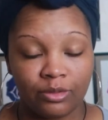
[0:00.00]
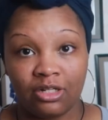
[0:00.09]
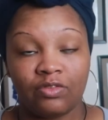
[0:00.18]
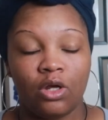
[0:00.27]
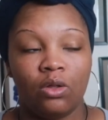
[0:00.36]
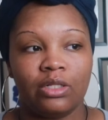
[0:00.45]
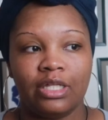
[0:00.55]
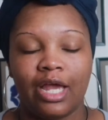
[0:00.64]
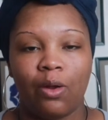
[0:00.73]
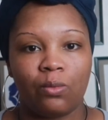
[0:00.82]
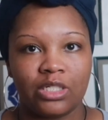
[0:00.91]
The only thing
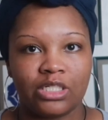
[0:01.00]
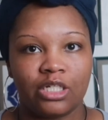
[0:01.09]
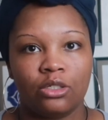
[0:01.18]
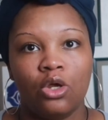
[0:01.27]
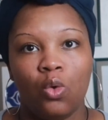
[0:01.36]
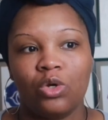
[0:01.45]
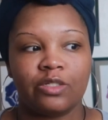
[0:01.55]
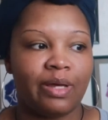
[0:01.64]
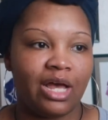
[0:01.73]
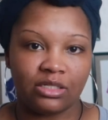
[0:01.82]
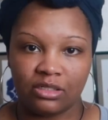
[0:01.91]
I wanted was
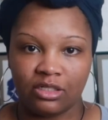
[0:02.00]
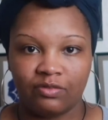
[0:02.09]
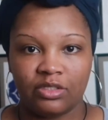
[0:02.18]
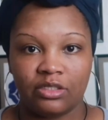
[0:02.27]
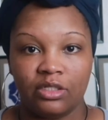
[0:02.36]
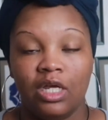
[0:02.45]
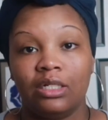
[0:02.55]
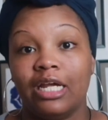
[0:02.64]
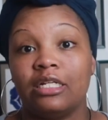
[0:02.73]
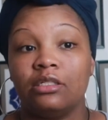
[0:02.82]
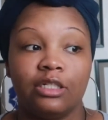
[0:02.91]
positivity,
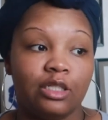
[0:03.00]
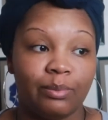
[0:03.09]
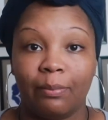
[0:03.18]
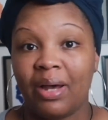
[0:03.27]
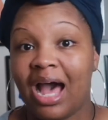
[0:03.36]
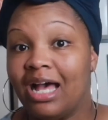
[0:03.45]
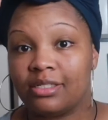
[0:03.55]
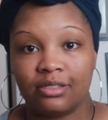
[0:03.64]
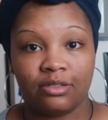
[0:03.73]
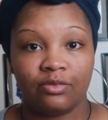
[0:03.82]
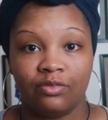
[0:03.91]
like nothing but
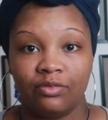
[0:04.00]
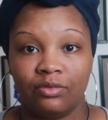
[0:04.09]
positive